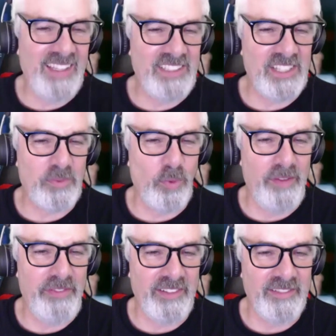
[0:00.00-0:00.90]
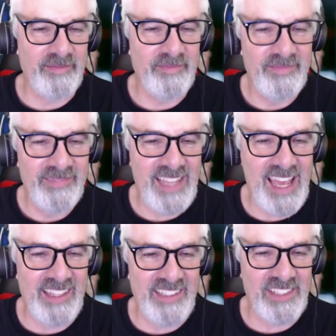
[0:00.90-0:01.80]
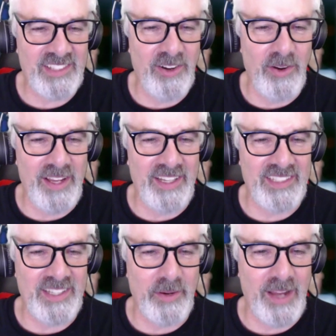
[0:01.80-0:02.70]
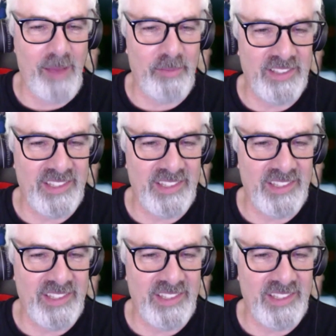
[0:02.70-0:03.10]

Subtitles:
just whiff it. Yeah, let's just go in and see what happens.